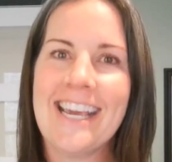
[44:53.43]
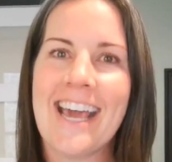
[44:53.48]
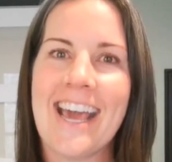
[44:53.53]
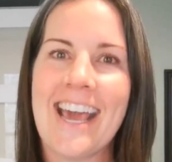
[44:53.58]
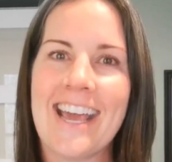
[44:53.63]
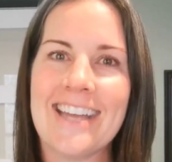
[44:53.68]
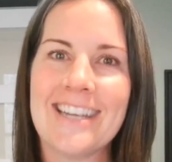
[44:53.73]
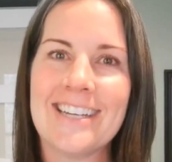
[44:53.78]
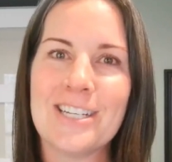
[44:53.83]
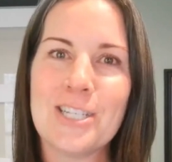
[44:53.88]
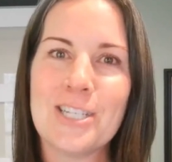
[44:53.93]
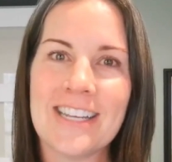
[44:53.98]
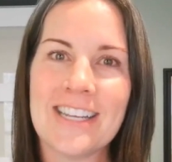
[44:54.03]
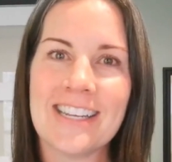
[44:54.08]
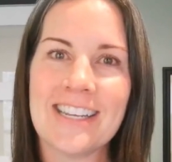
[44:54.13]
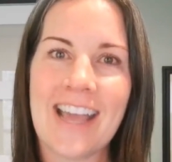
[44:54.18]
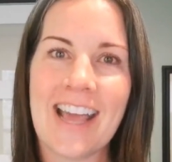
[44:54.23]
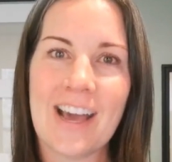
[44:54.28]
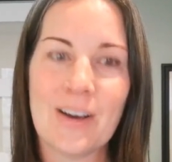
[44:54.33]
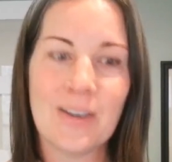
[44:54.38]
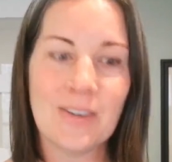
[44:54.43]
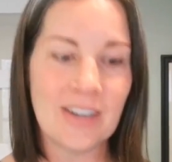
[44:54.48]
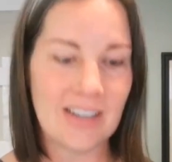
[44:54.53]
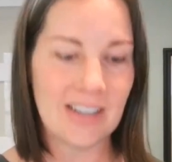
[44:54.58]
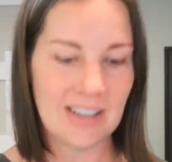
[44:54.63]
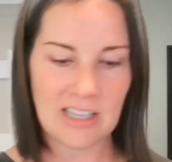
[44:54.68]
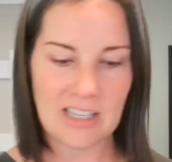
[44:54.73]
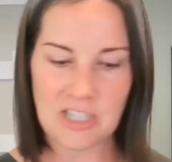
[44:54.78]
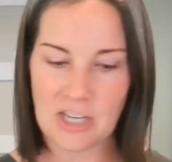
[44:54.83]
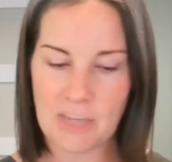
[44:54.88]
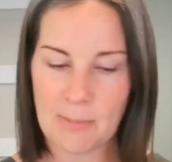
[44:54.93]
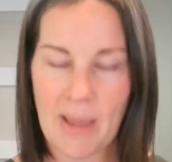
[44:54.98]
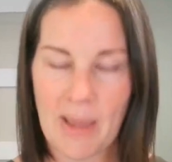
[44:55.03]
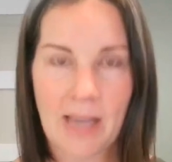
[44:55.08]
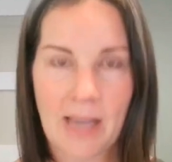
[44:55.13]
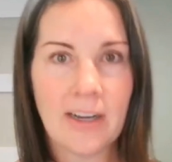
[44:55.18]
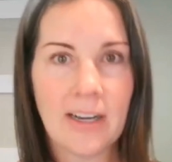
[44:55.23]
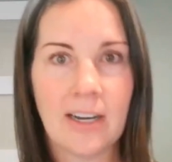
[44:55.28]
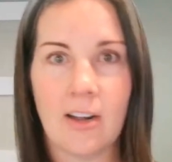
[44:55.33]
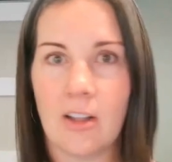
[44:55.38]
And she
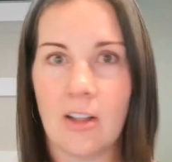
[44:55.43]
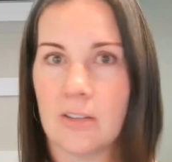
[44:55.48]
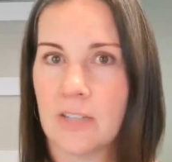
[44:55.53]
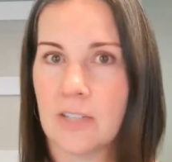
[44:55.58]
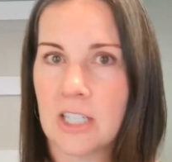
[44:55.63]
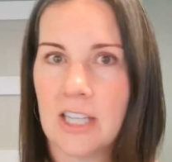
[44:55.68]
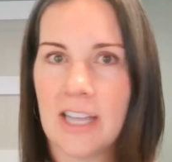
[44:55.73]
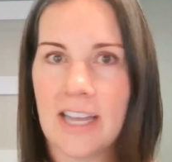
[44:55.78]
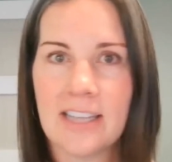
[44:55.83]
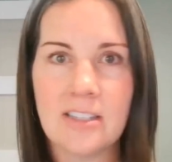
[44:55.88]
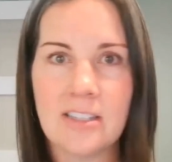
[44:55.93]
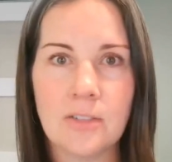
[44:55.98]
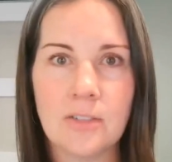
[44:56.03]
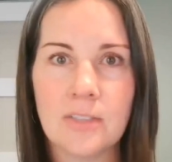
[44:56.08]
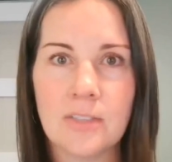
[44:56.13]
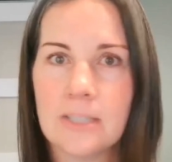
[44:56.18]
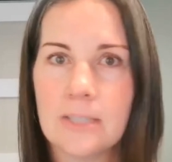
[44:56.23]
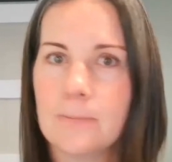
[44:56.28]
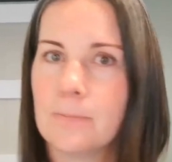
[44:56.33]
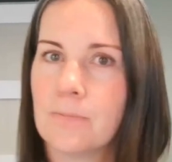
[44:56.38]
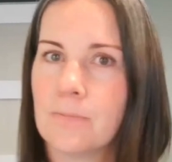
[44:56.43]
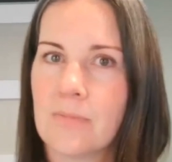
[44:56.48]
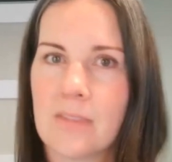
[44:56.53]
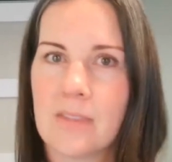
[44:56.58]
migrated all of her clients over.